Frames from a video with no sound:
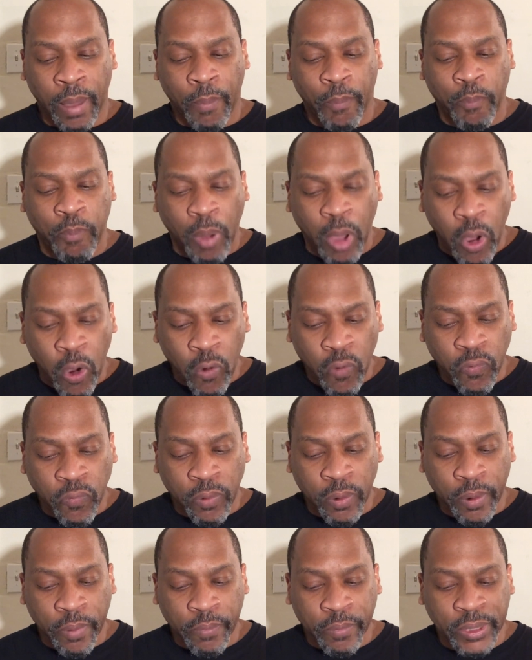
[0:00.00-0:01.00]
both
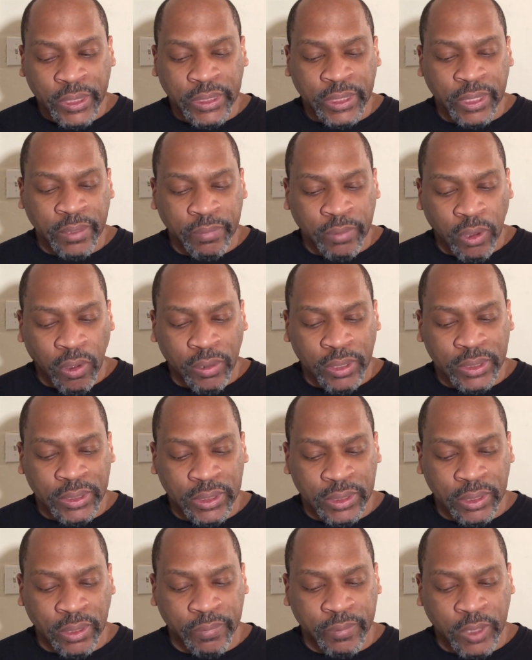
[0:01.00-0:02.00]
received
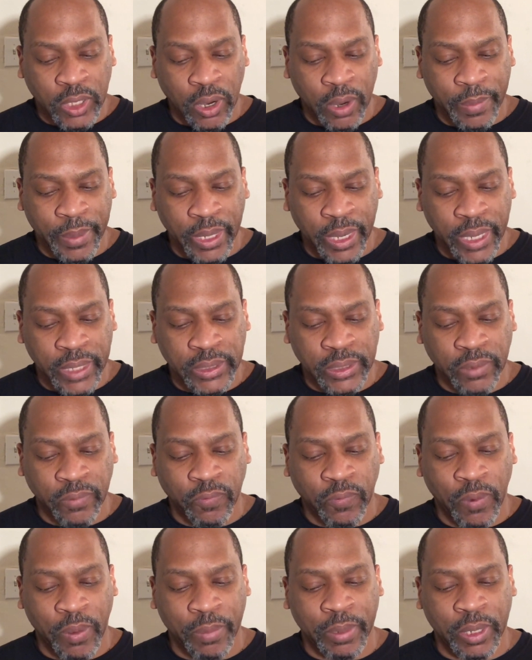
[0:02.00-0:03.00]
notices of termination
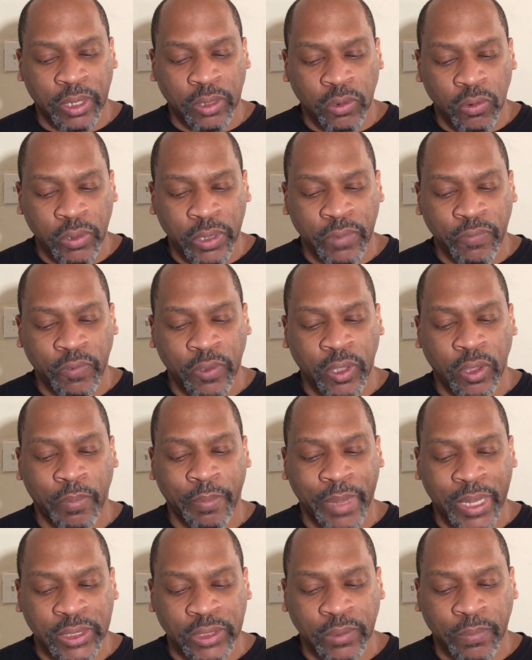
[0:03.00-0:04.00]
from the Louisville
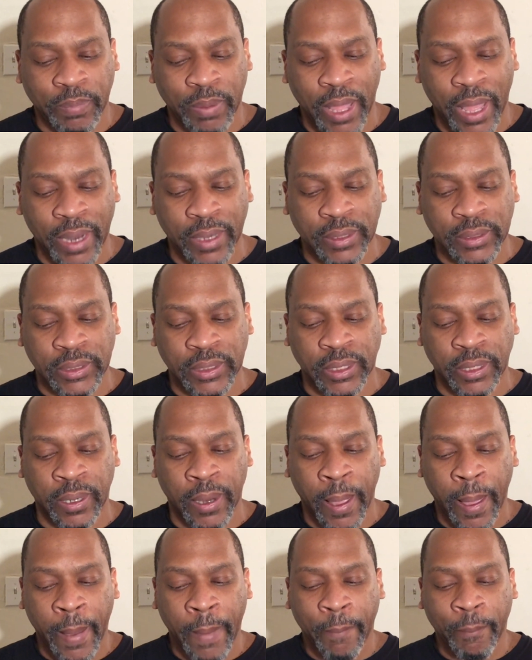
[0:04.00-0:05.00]
Metropolitan
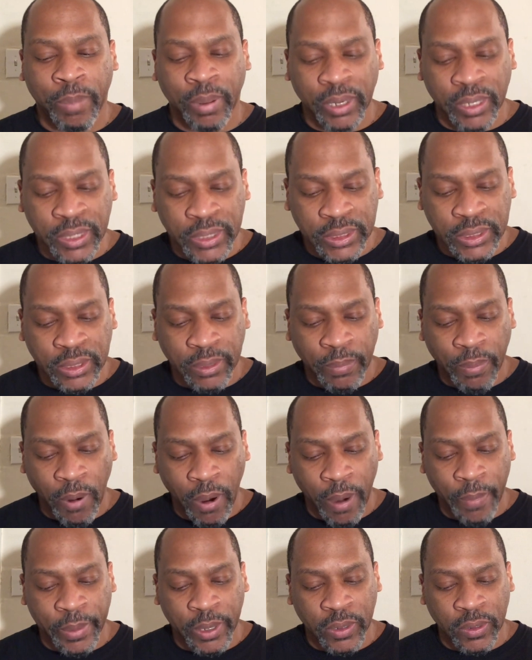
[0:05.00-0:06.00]
Police
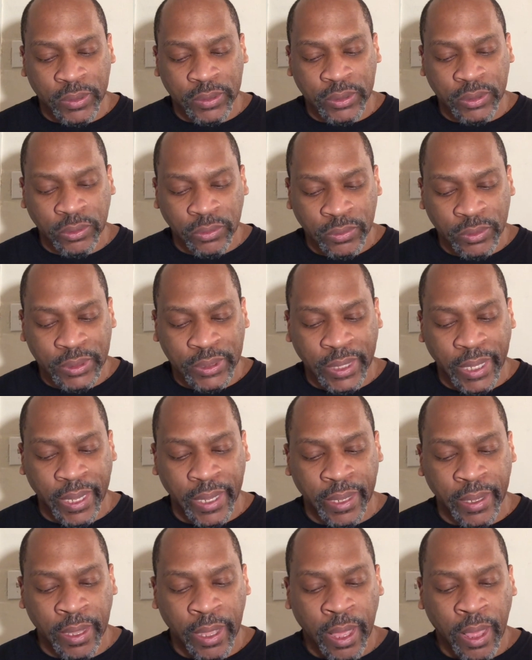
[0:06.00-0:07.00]
Department on
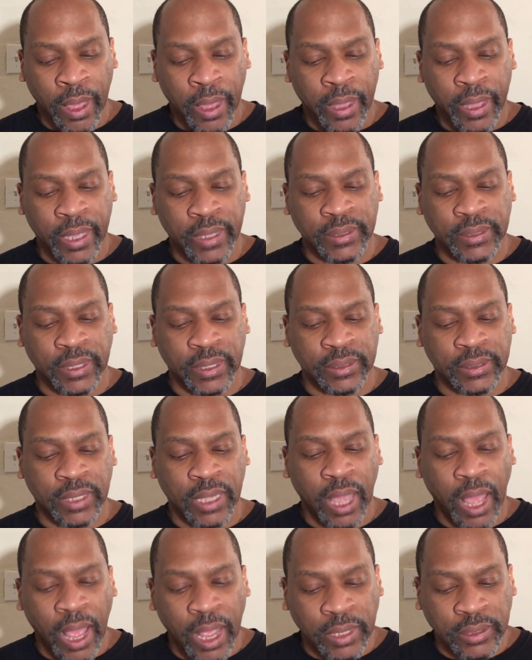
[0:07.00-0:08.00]
Tuesday. It says
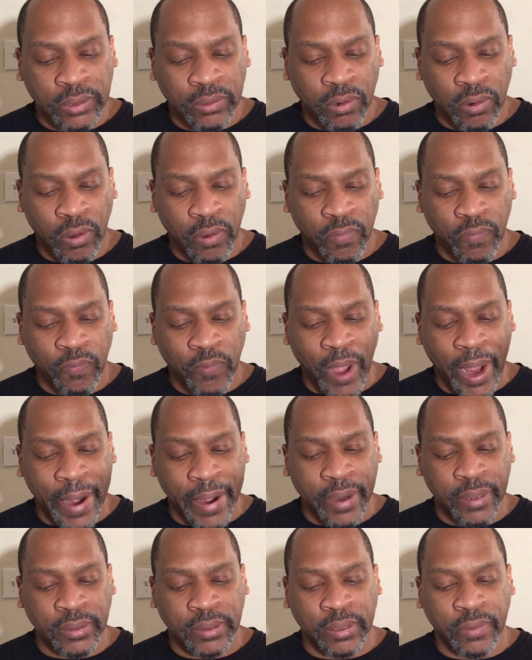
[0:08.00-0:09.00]
Cosgrove
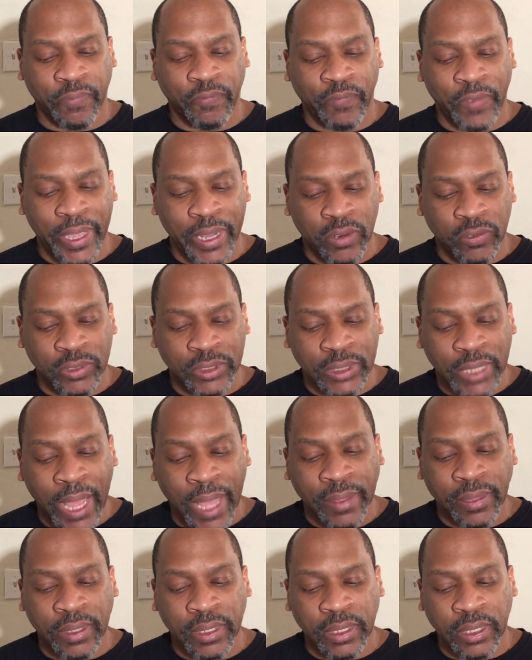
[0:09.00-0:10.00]
fired the fatal
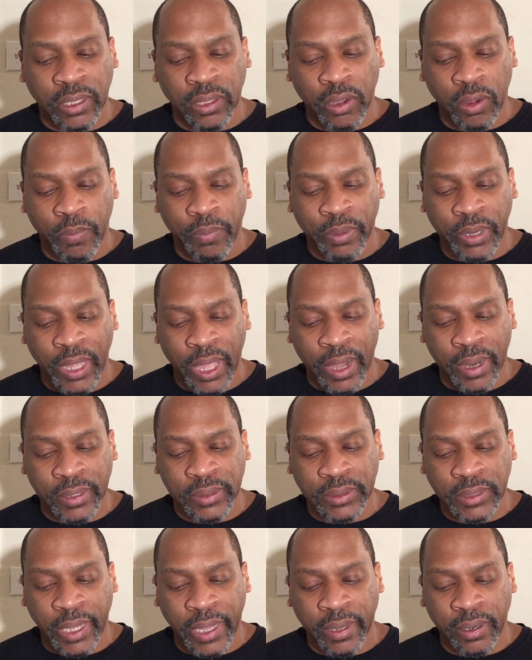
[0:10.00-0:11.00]
shot that killed Breonna
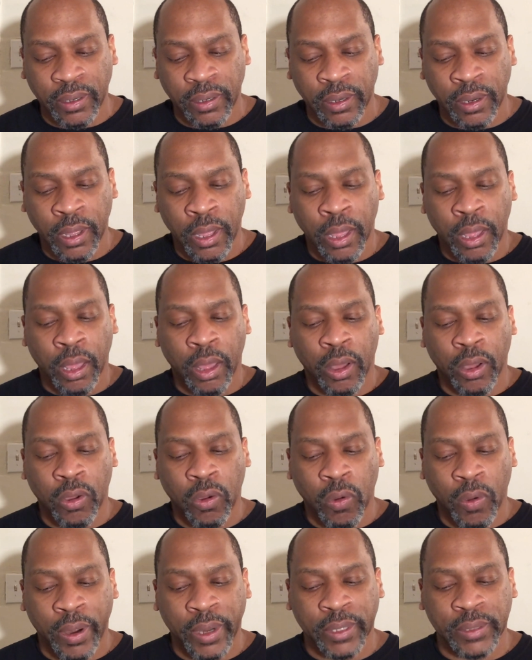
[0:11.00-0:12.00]
Taylor,
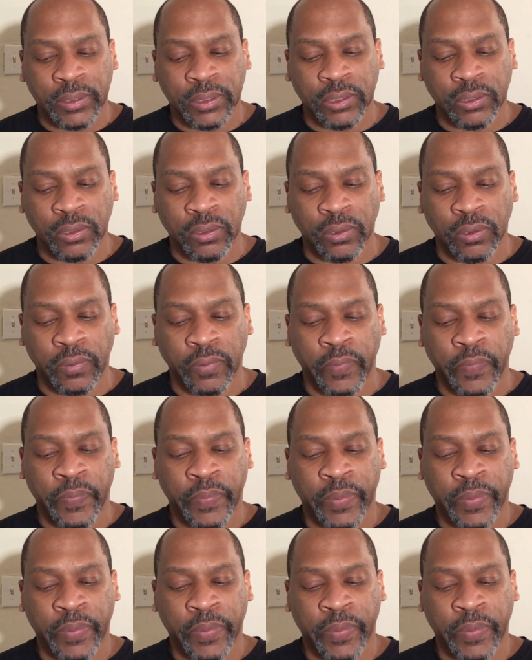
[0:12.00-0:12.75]
according to